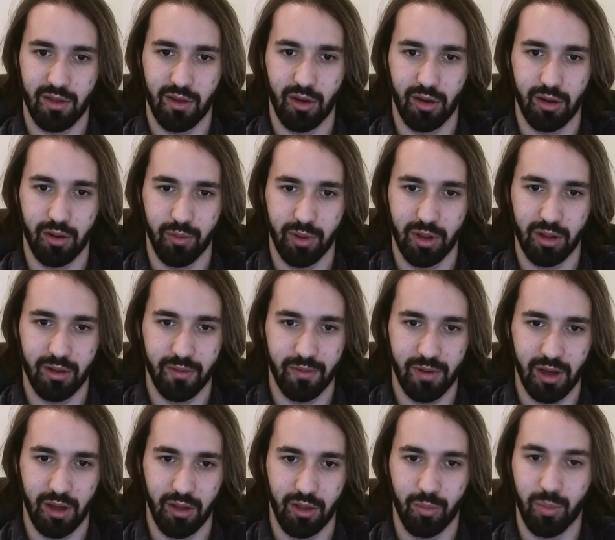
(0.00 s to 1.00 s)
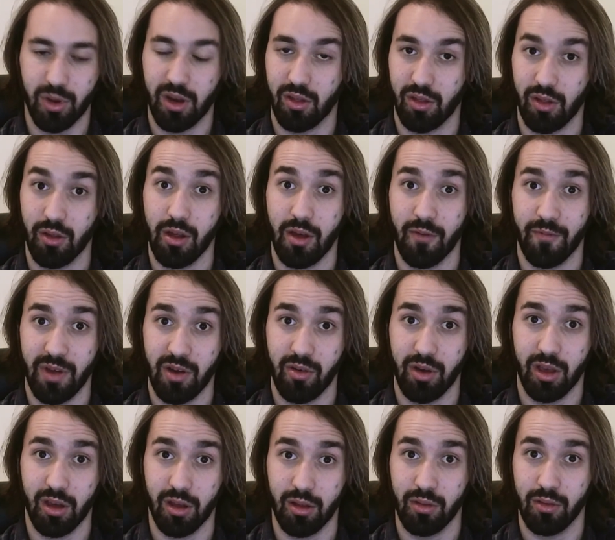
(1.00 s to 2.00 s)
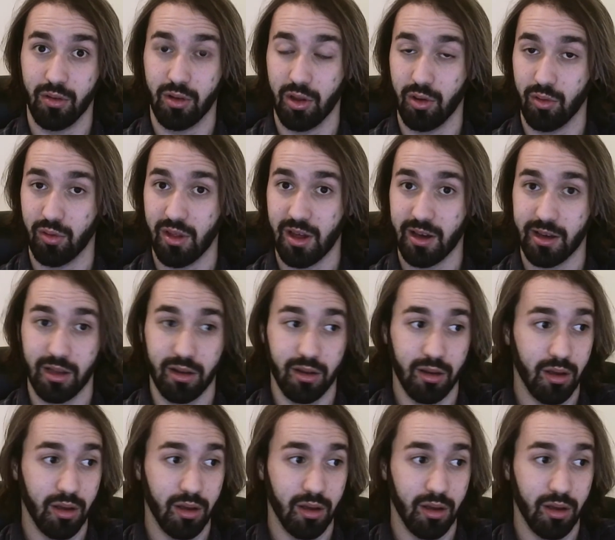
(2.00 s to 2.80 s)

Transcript: on a real device, but it's a very good close second.